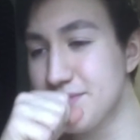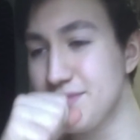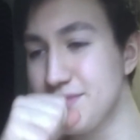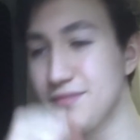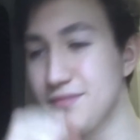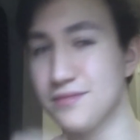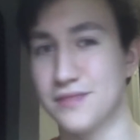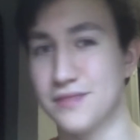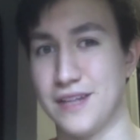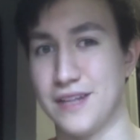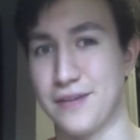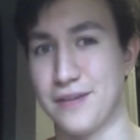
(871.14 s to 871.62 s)

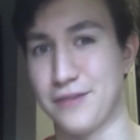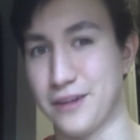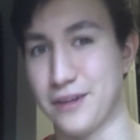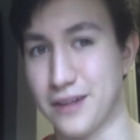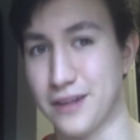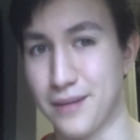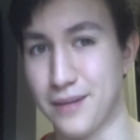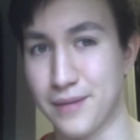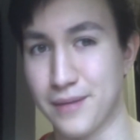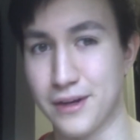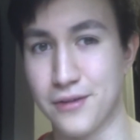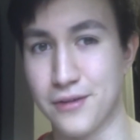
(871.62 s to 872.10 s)
definitely
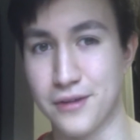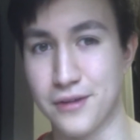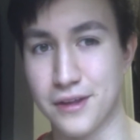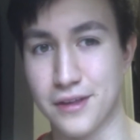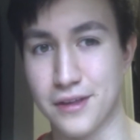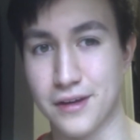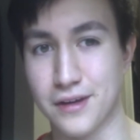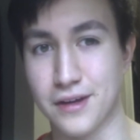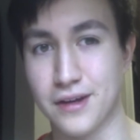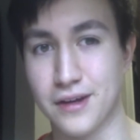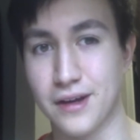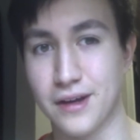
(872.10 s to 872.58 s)
let me know what you
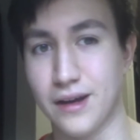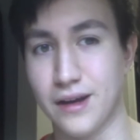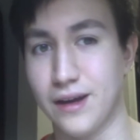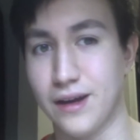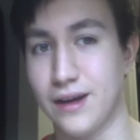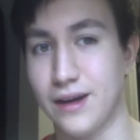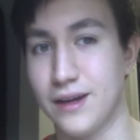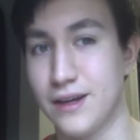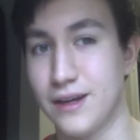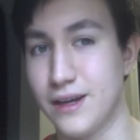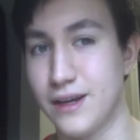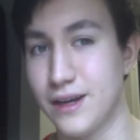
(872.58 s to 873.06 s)
think
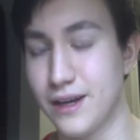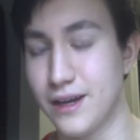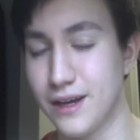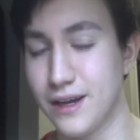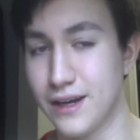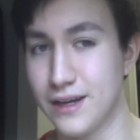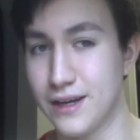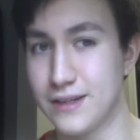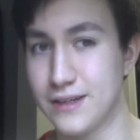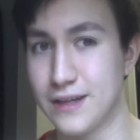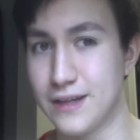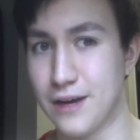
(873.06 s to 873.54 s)

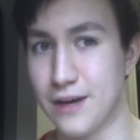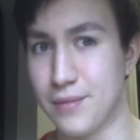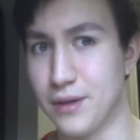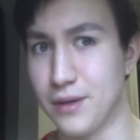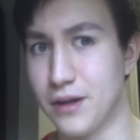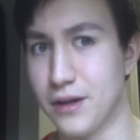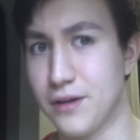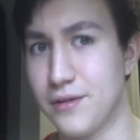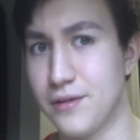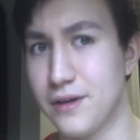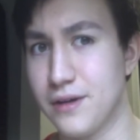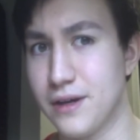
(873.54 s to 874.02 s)
down
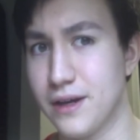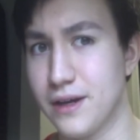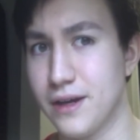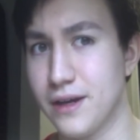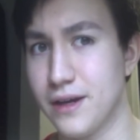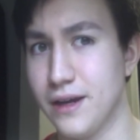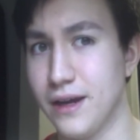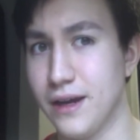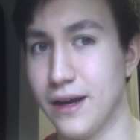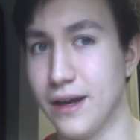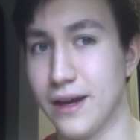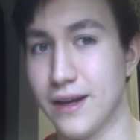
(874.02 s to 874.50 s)
below,
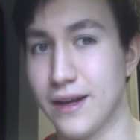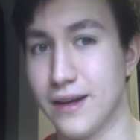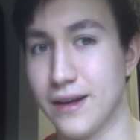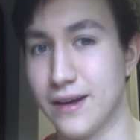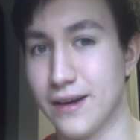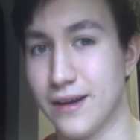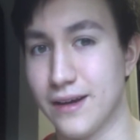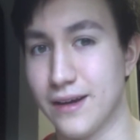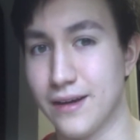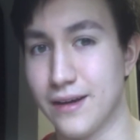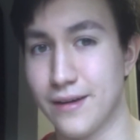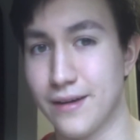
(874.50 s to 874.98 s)
and
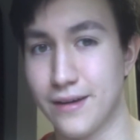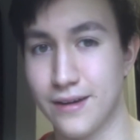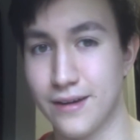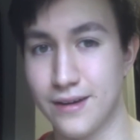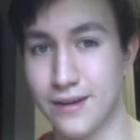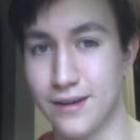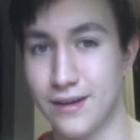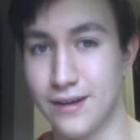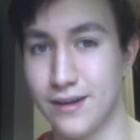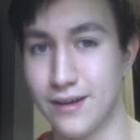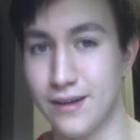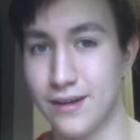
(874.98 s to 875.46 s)
I'll
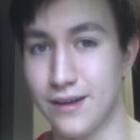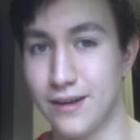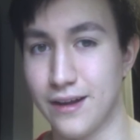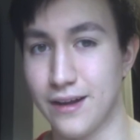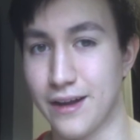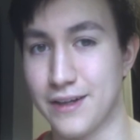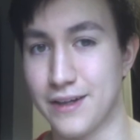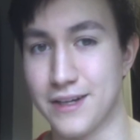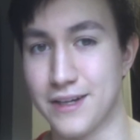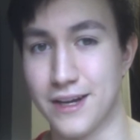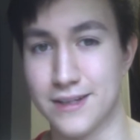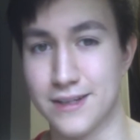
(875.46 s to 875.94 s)

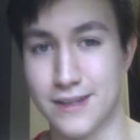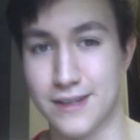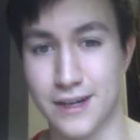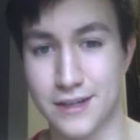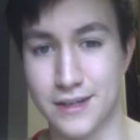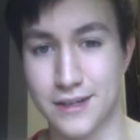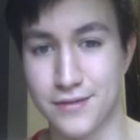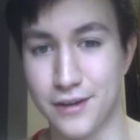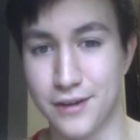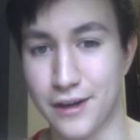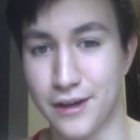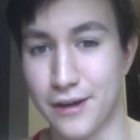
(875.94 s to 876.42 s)
catch you guys in the
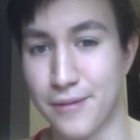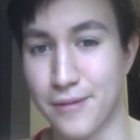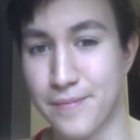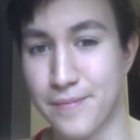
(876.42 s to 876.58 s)
next video.